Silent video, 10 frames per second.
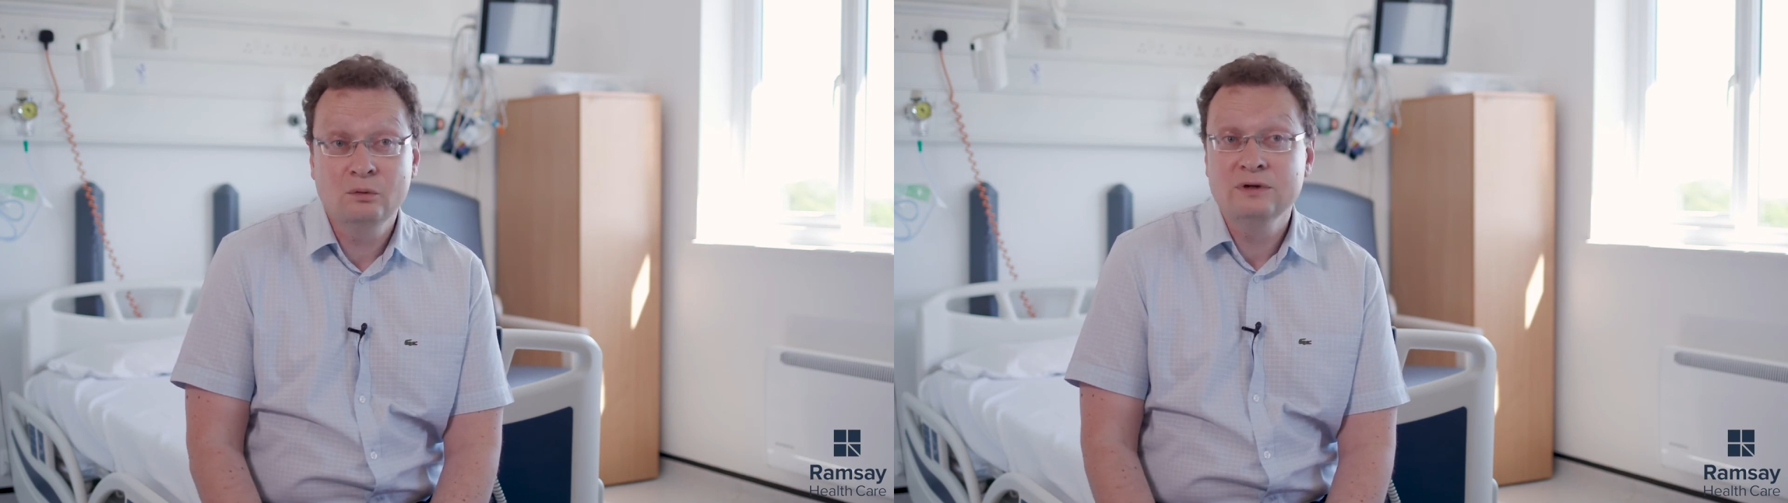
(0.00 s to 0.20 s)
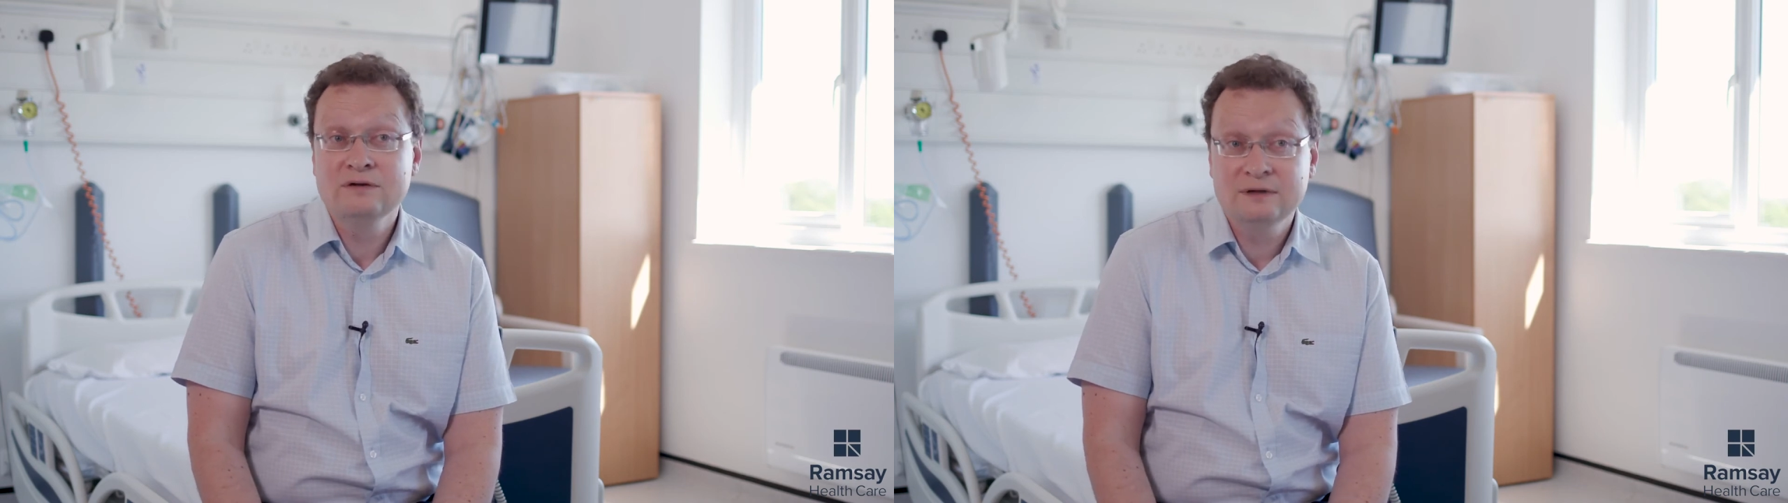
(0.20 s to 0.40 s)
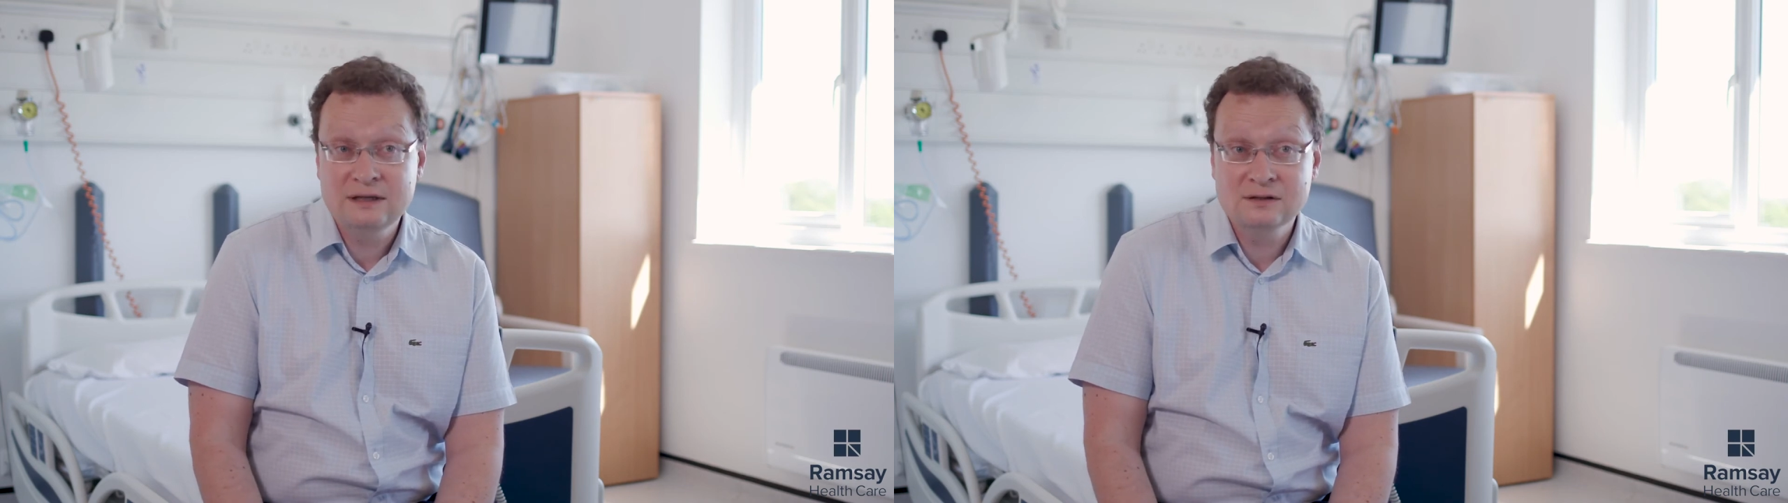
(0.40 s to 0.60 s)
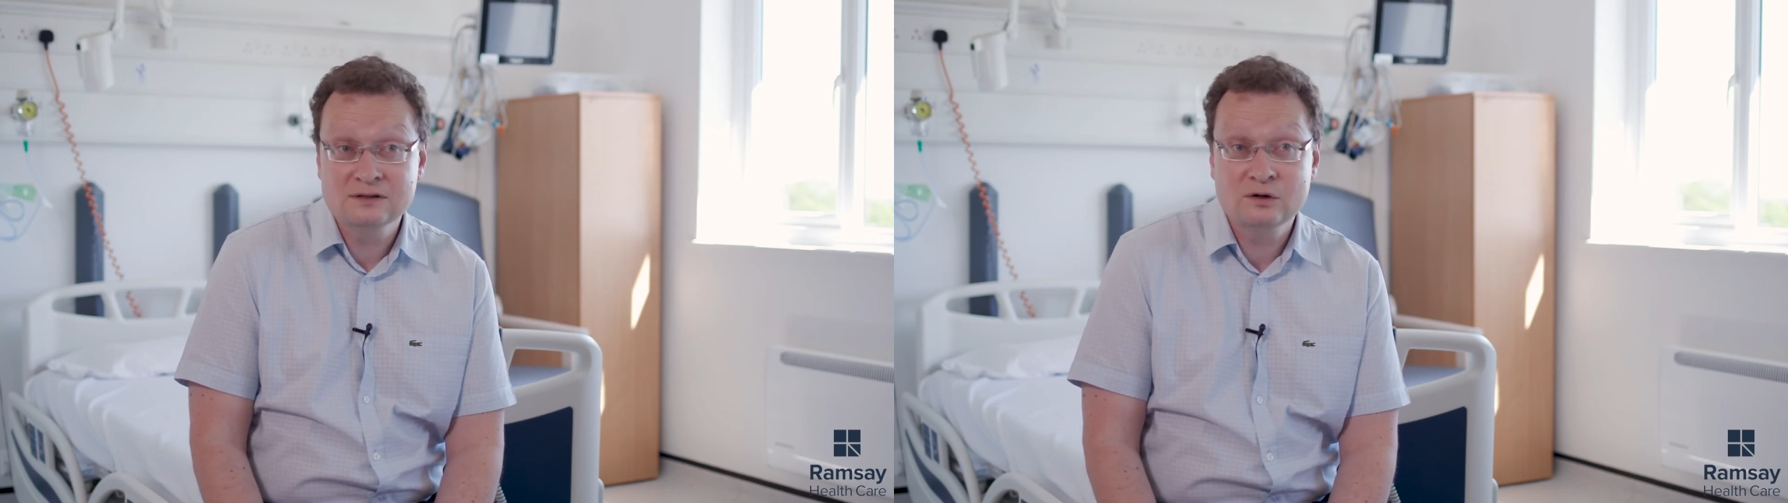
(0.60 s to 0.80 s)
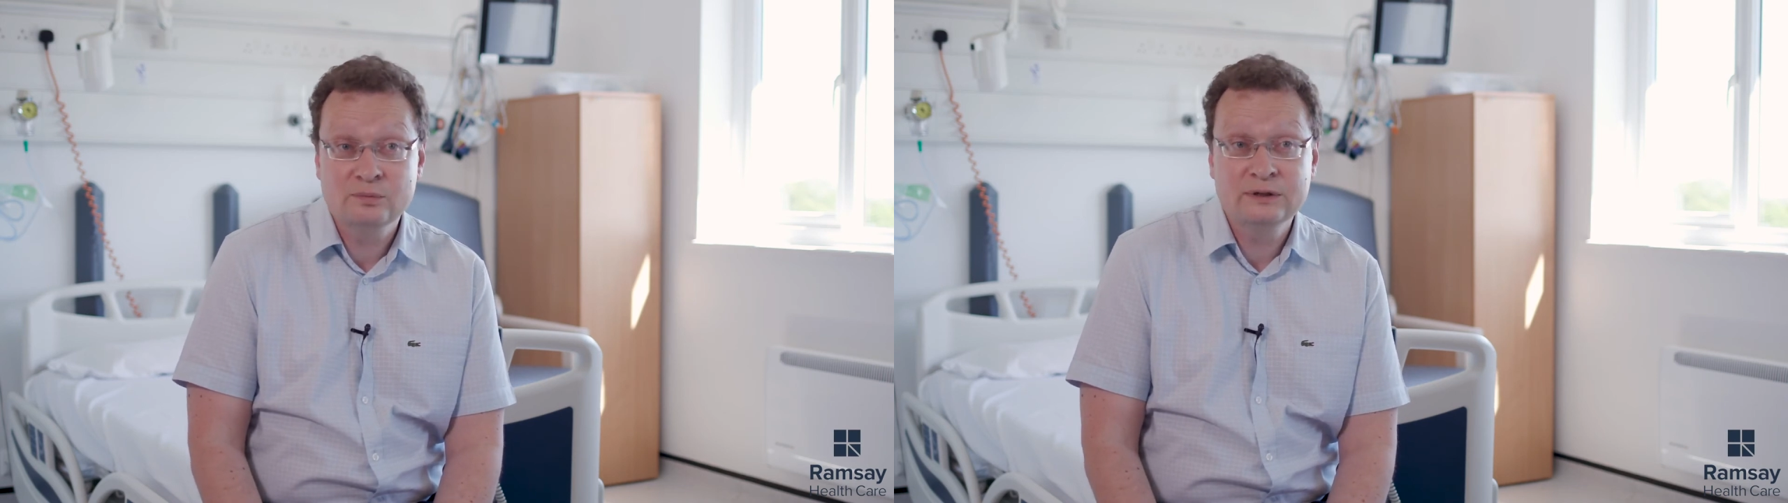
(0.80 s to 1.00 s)
or even
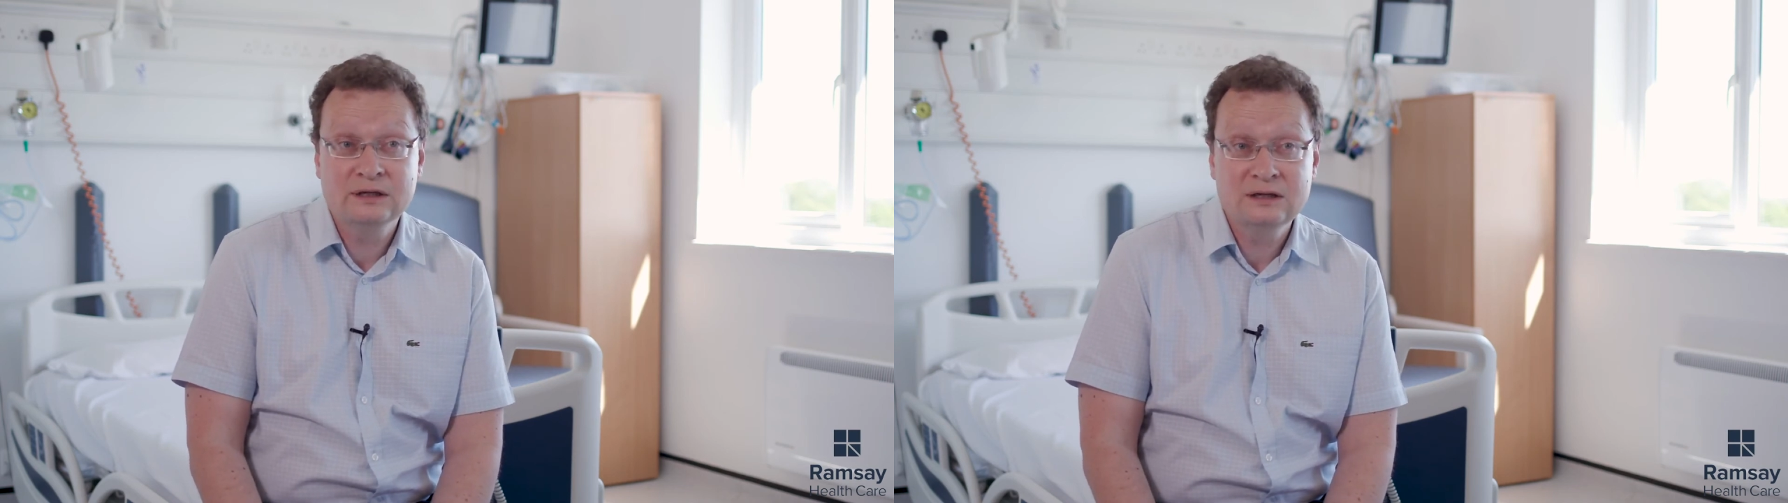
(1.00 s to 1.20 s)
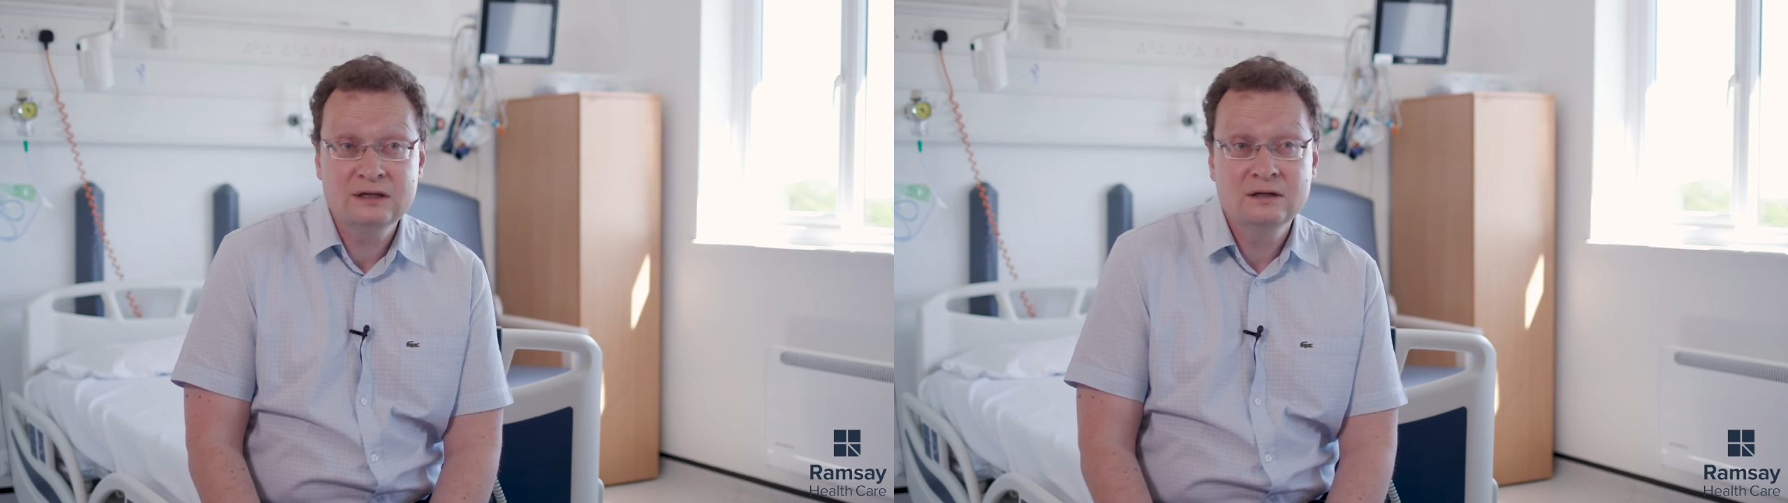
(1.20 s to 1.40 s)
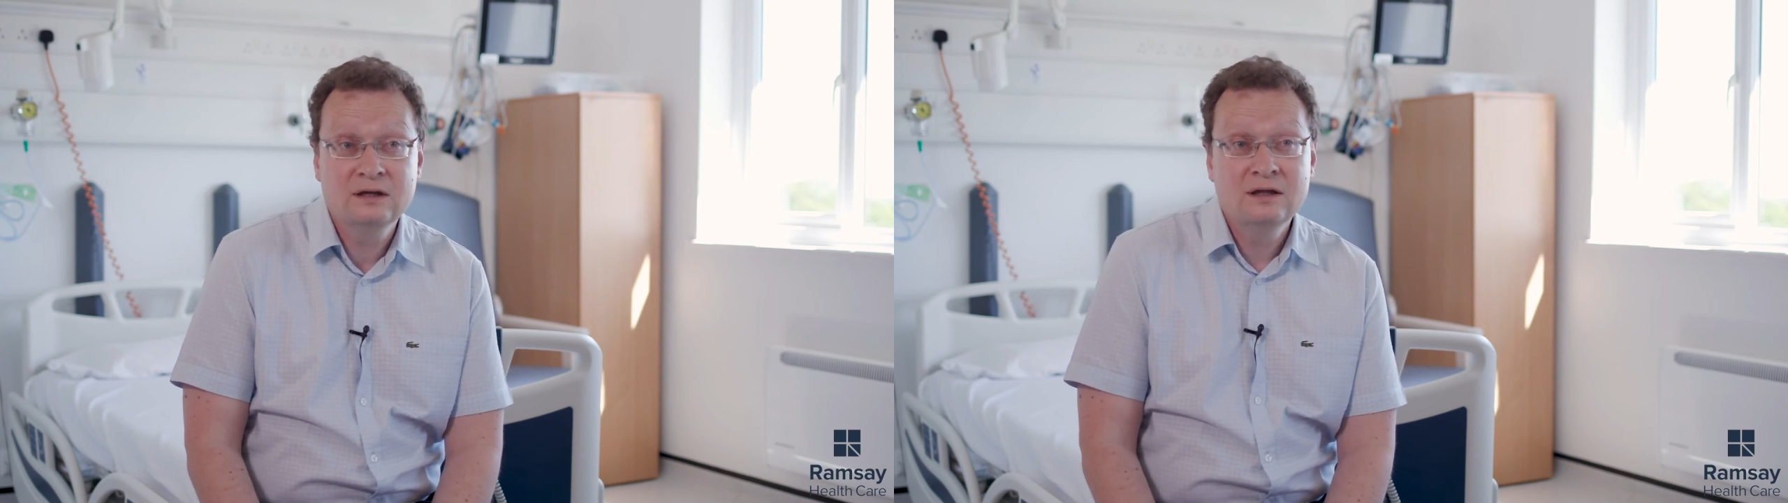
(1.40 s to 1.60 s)
endoscopically.